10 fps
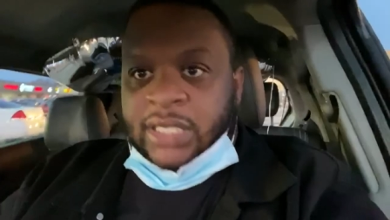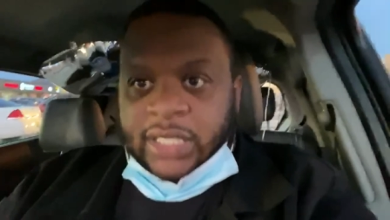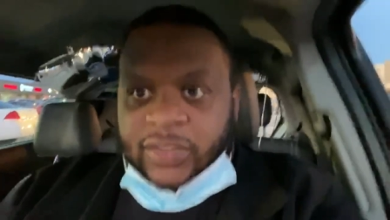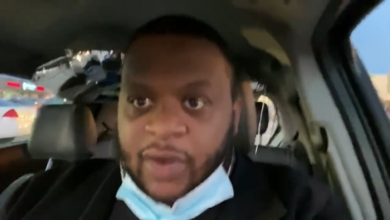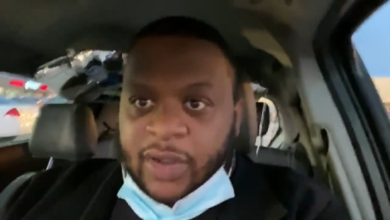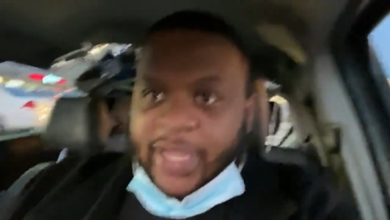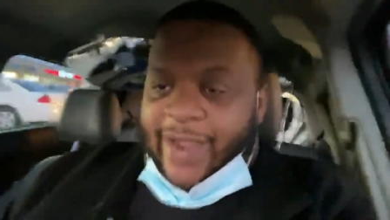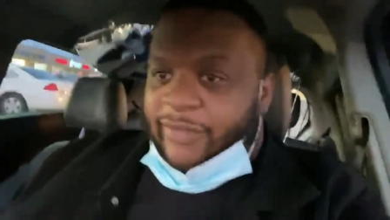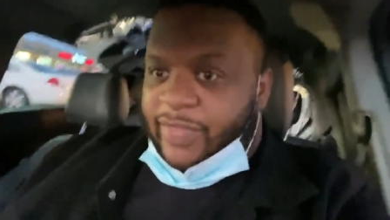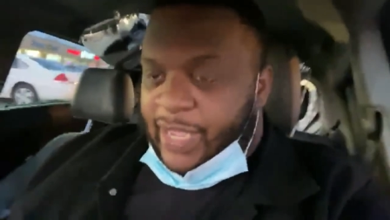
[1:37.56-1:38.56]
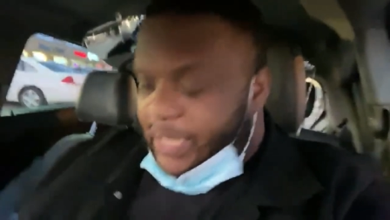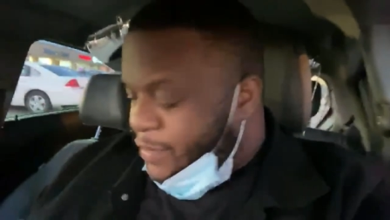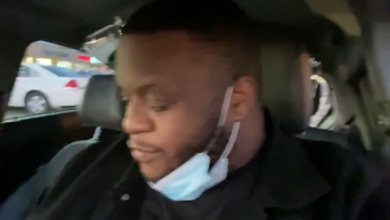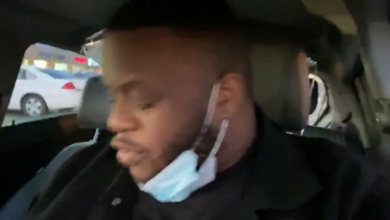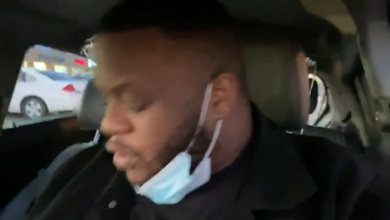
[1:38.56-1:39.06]
she's worth everything
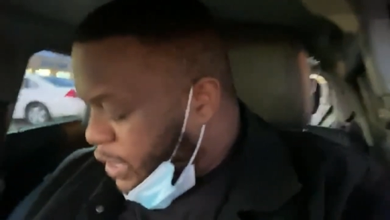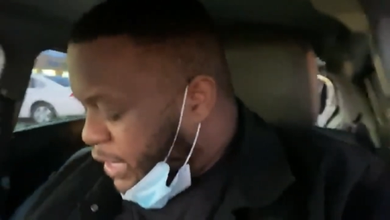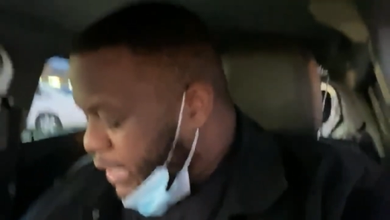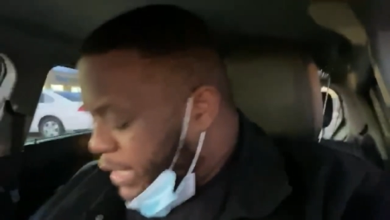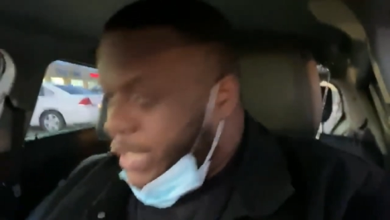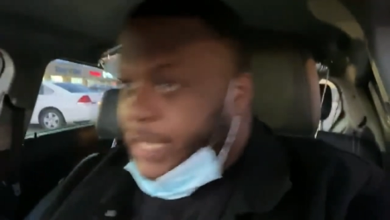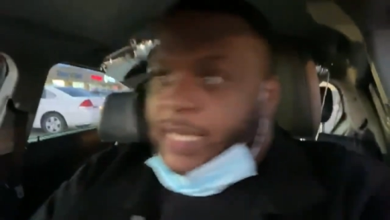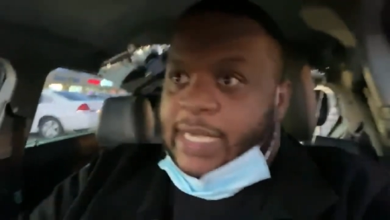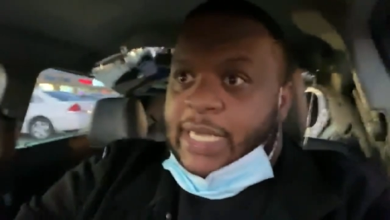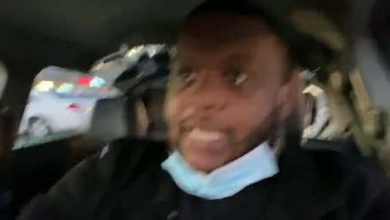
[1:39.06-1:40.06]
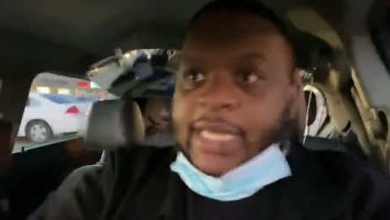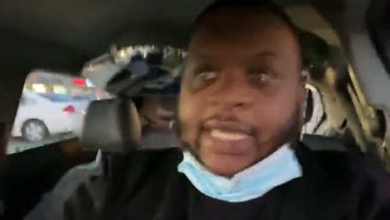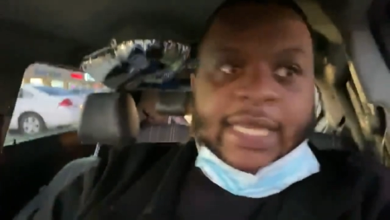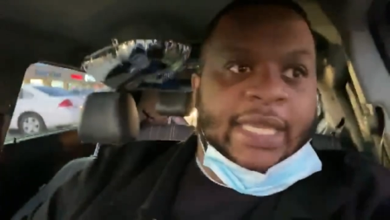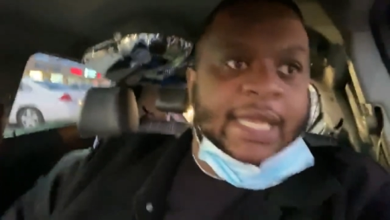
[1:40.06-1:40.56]
and more, and
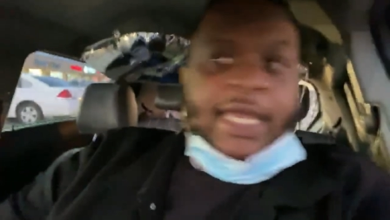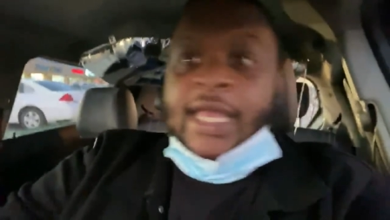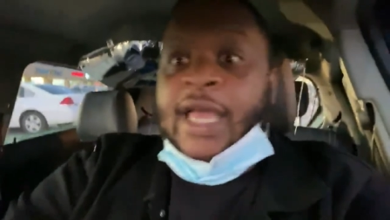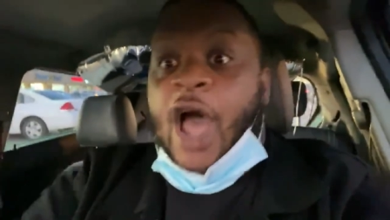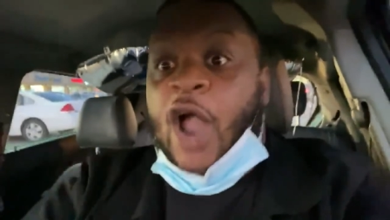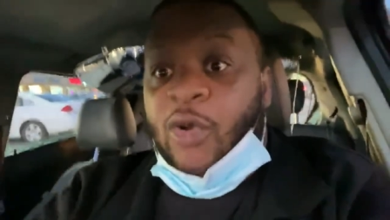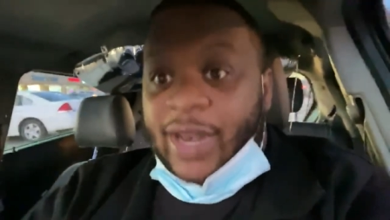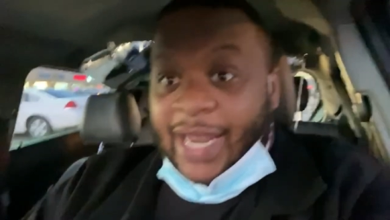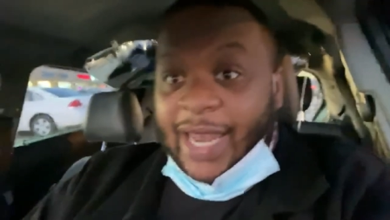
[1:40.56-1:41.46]
I'm running